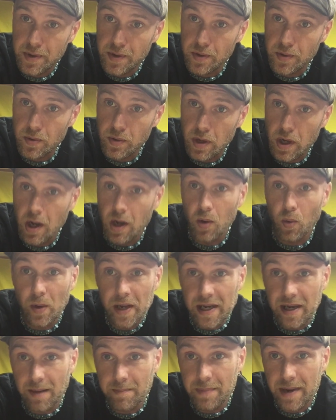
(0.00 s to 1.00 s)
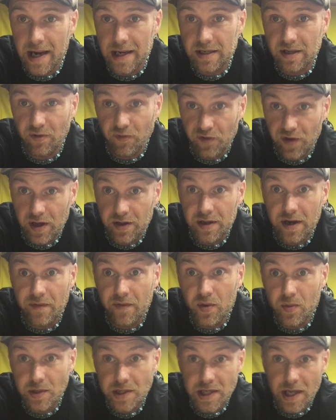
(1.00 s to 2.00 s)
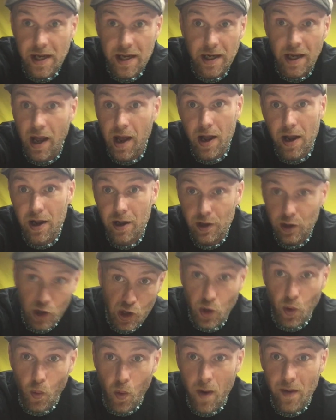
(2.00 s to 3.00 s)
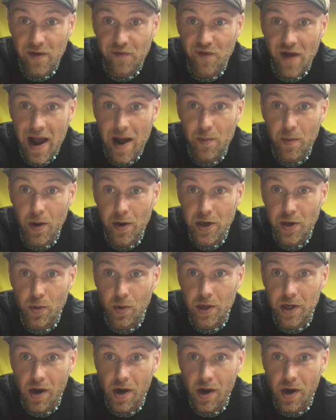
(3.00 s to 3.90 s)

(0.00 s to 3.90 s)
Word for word: Boo, we come back to the field and everyone's like, look at what we found while you were